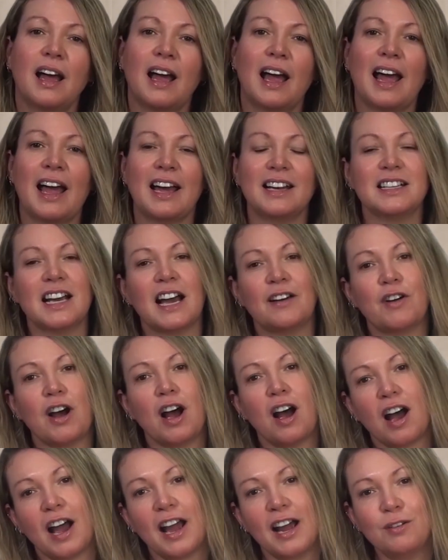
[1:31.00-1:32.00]
and have a
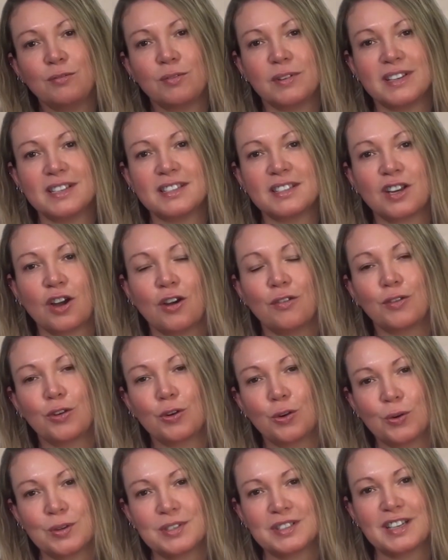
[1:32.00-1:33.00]
higher risk of
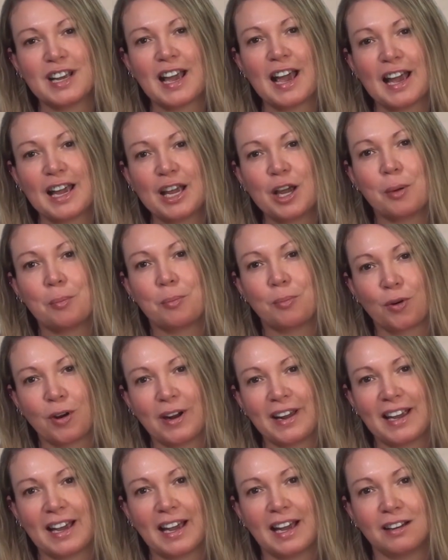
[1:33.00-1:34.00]
causing a
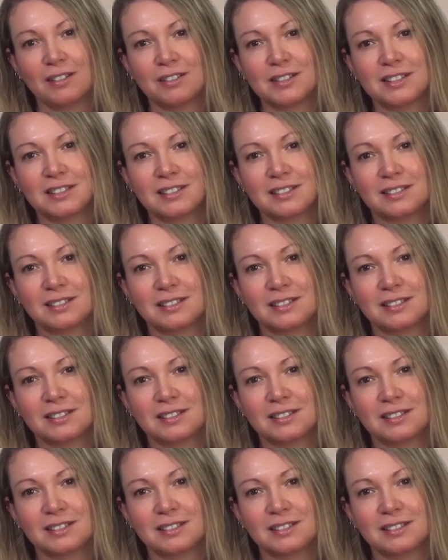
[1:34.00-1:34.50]
breakout.